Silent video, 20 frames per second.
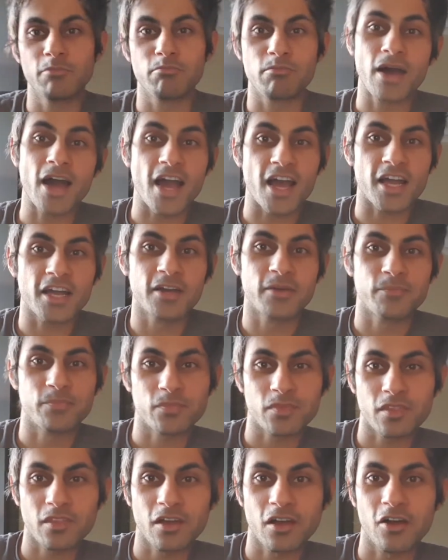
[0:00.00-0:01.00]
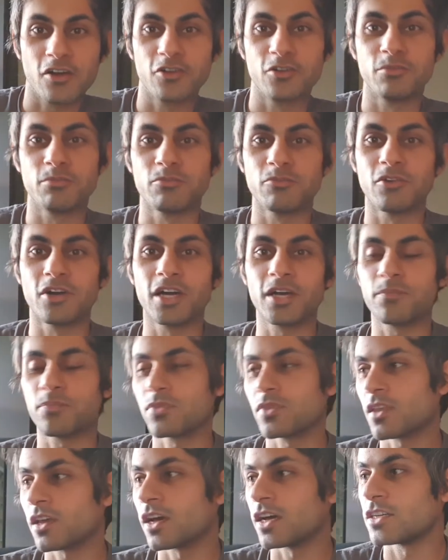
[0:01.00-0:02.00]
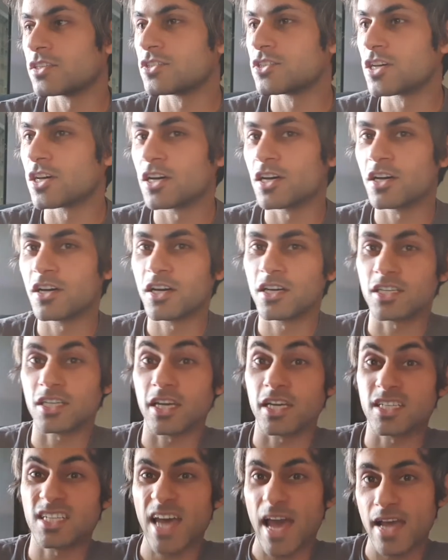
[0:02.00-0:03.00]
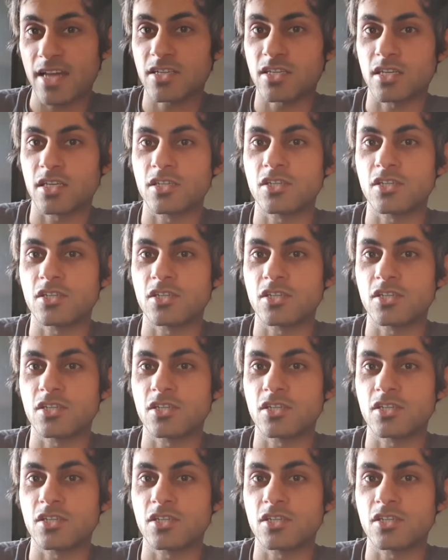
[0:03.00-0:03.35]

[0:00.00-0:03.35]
back home, right, and I had to get a taxi.